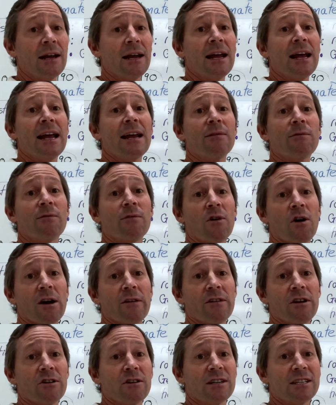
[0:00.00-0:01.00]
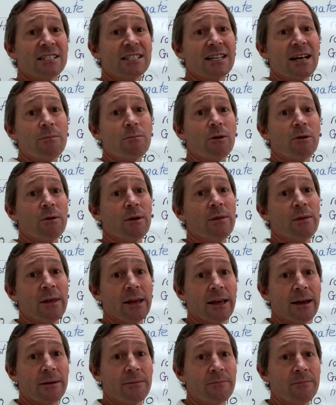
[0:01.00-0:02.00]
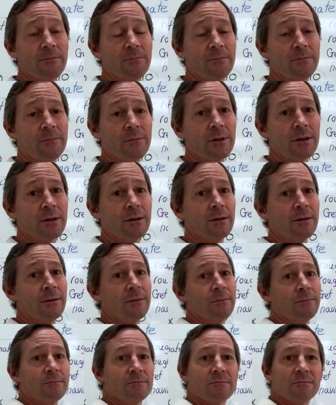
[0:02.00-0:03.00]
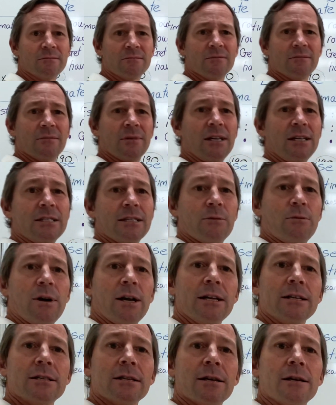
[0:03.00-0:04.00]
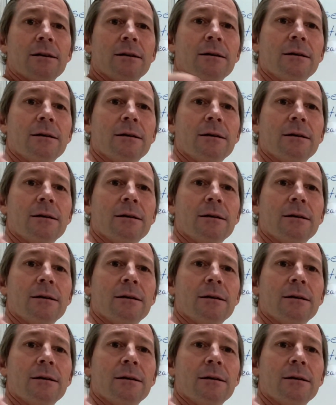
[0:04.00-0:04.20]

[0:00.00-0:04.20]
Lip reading: and 500, somewhere in there. Easy, really, isn't it?